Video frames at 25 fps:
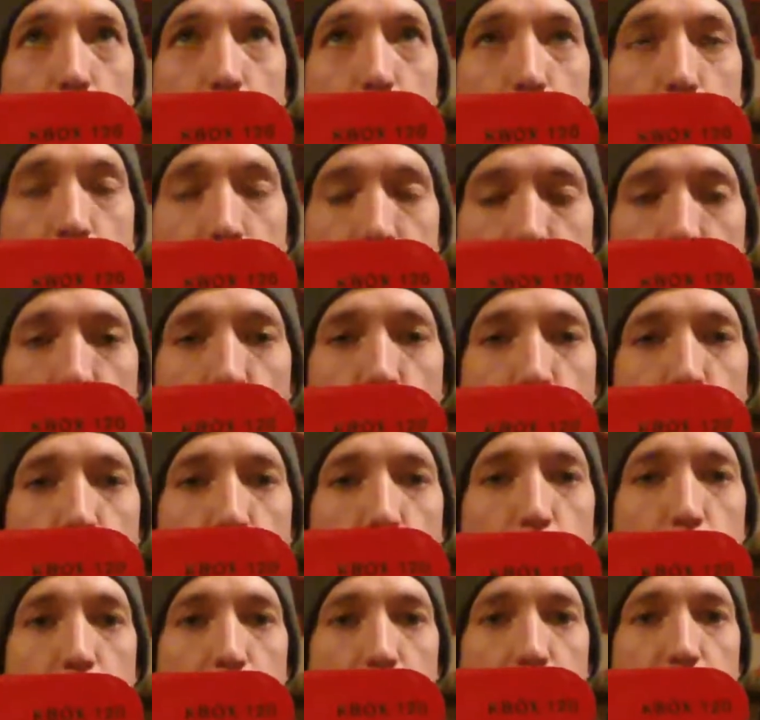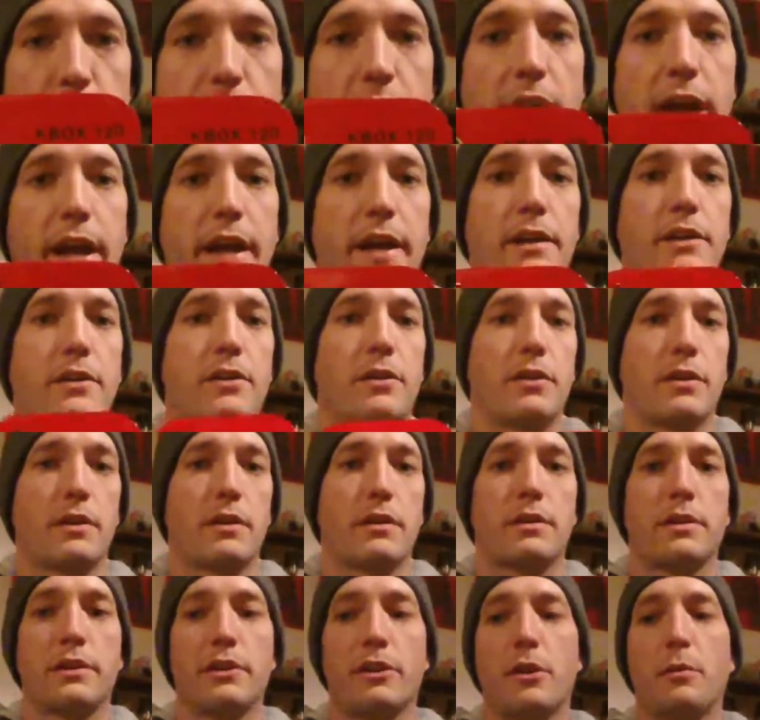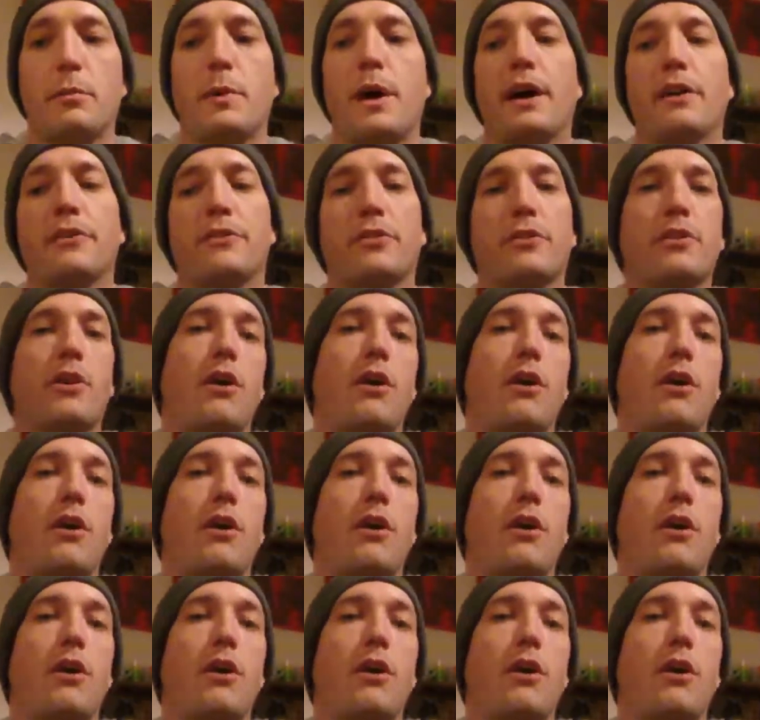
when you screw your tank or clearomizer,